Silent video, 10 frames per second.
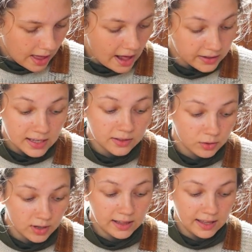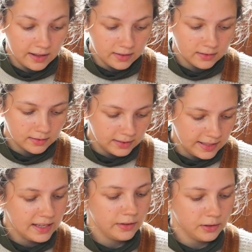Aldi Australia.
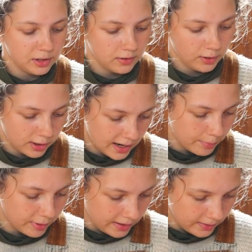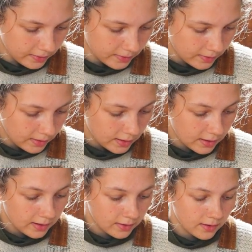Lidl Great Britain.
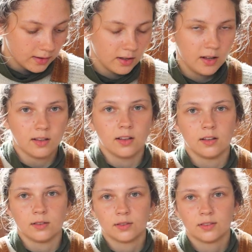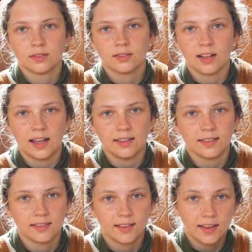Oh gosh,
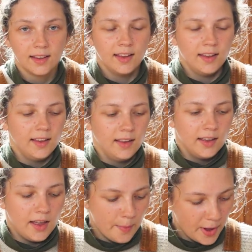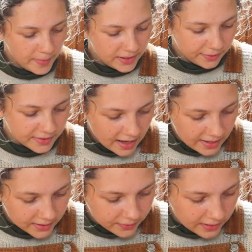guys. A moment of
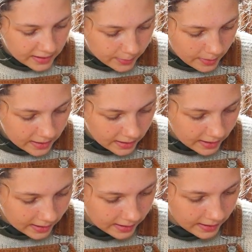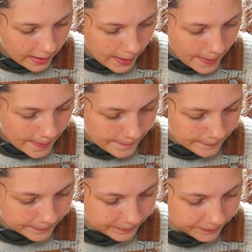silence for this one. Um,